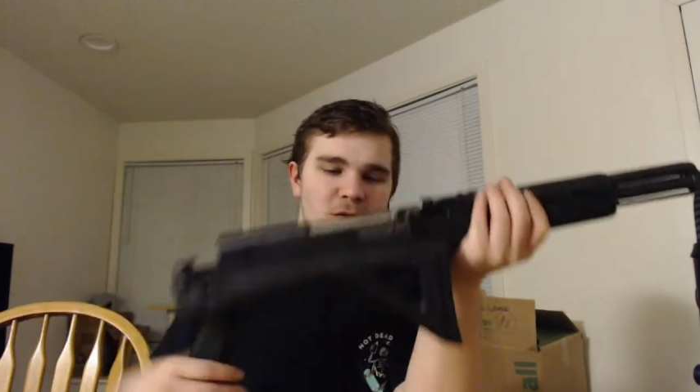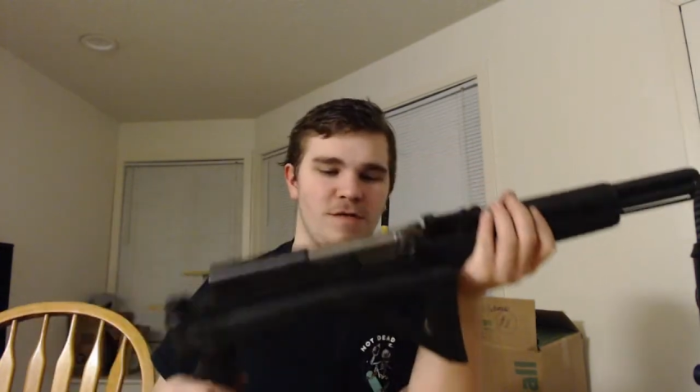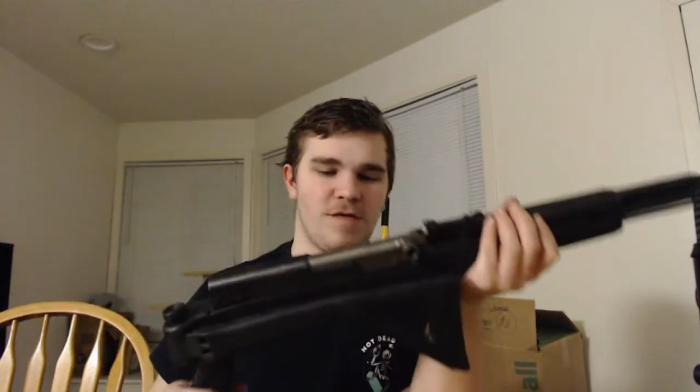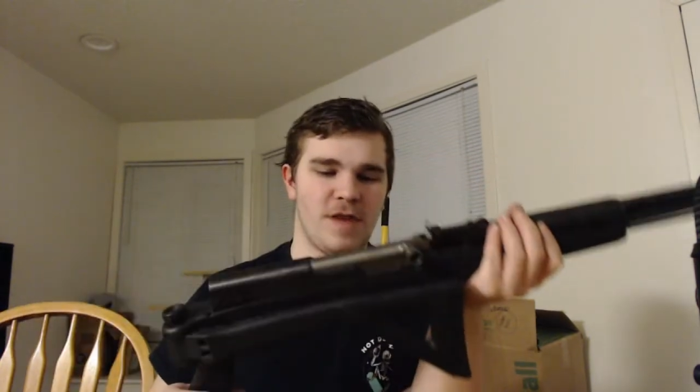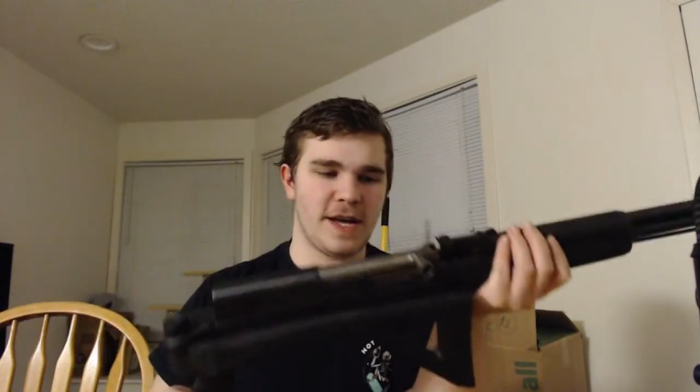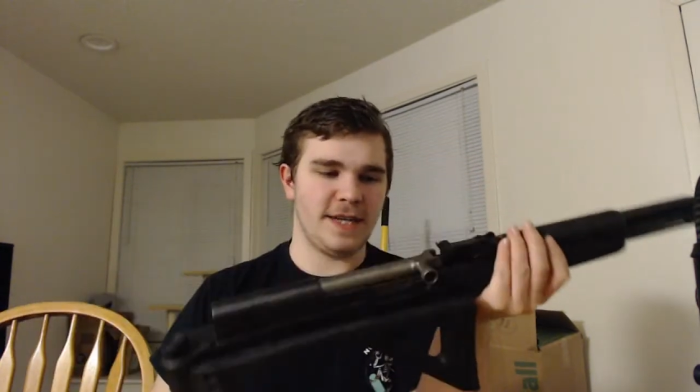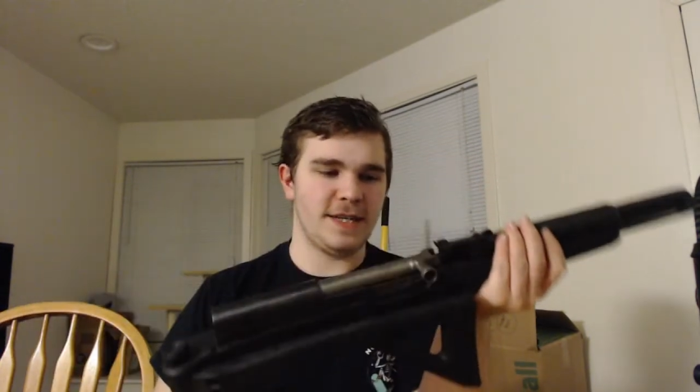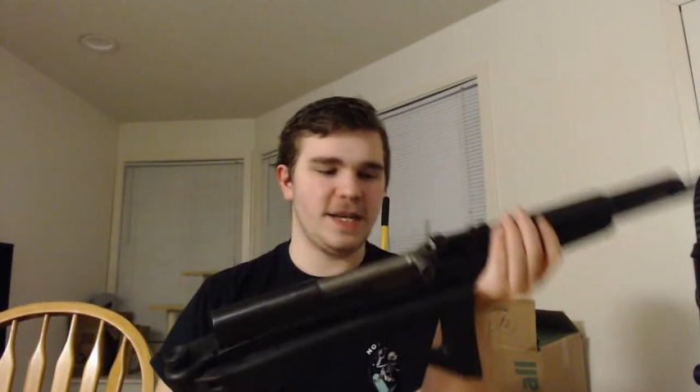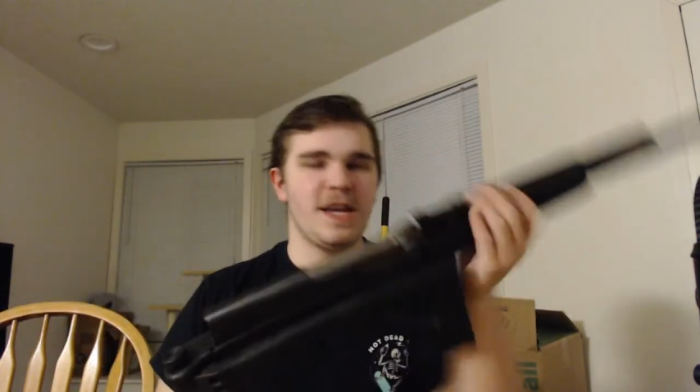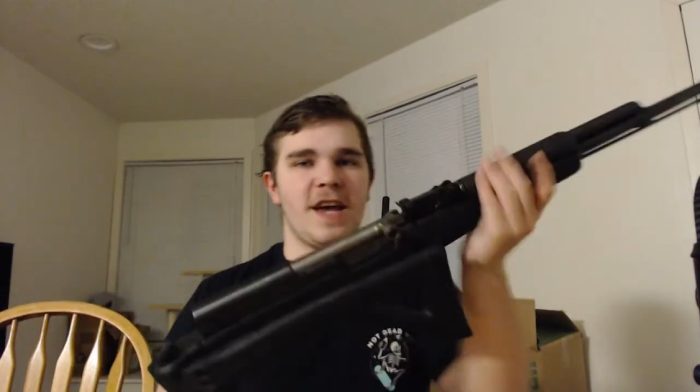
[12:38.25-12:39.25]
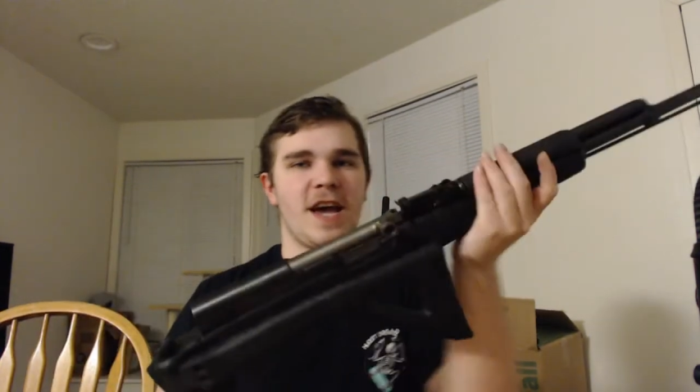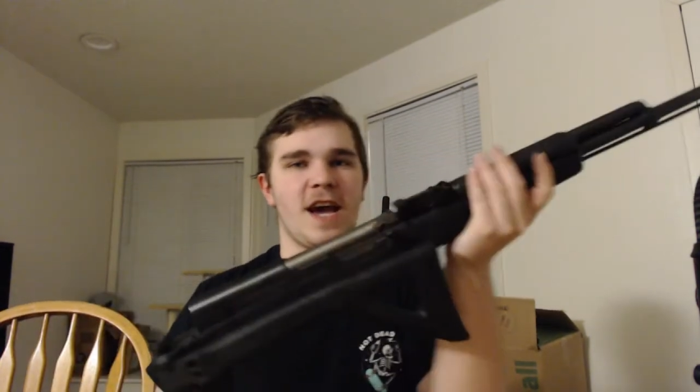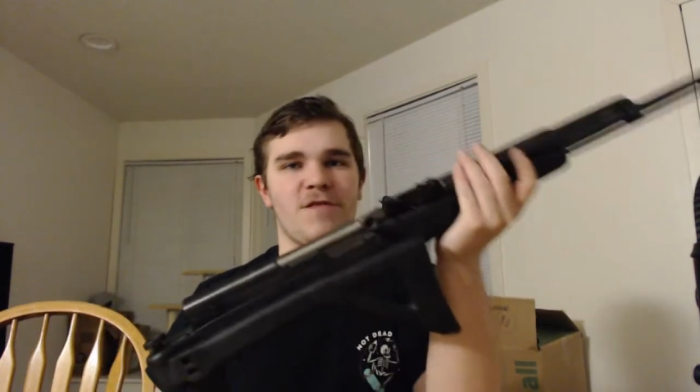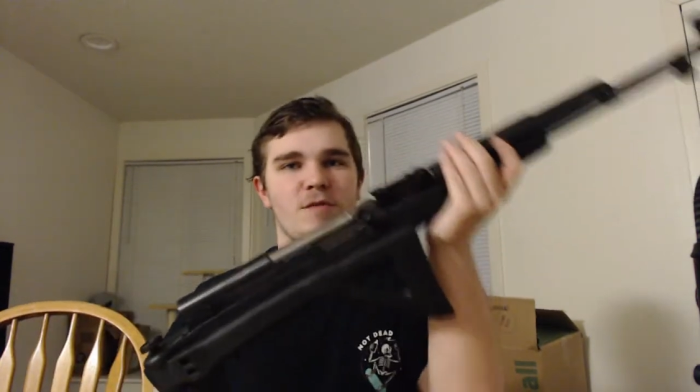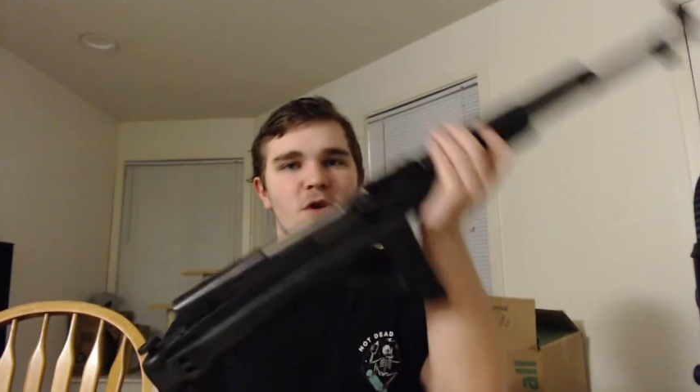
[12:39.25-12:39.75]
You'll find
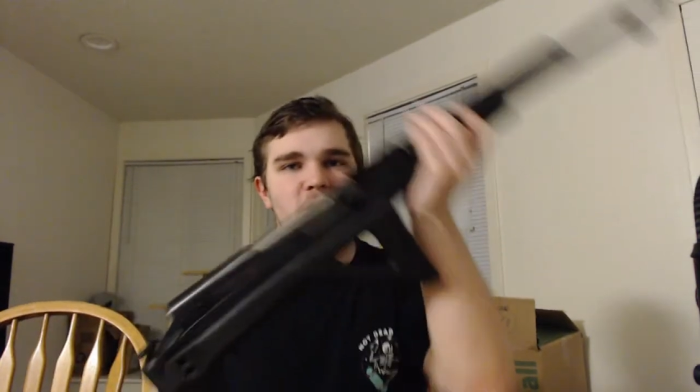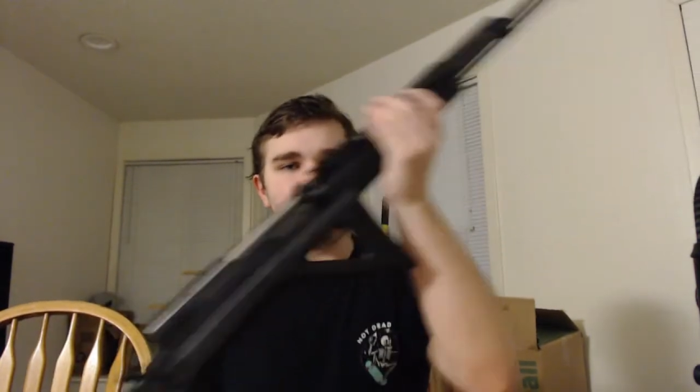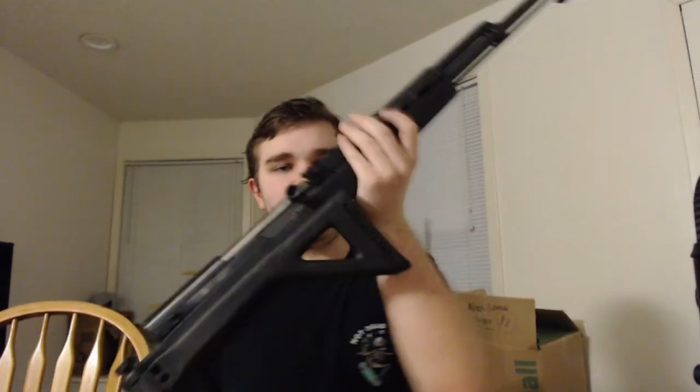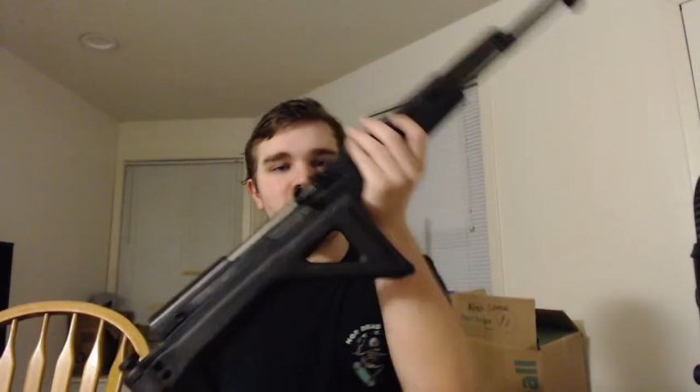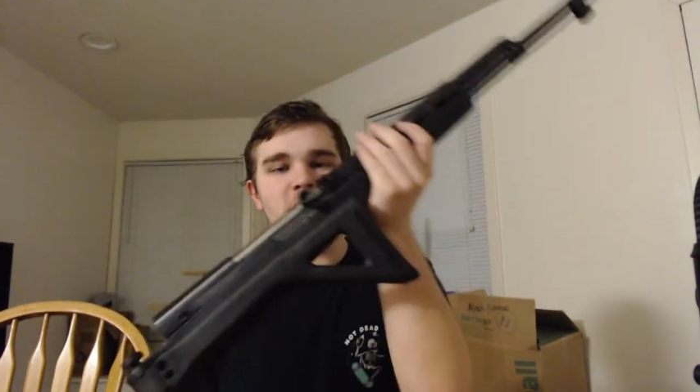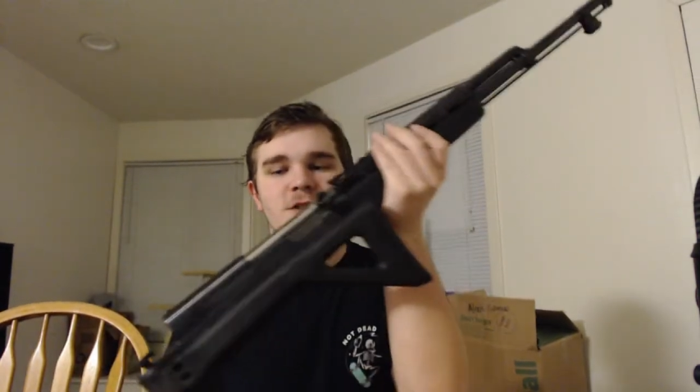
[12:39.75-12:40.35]
aftermarket stocks.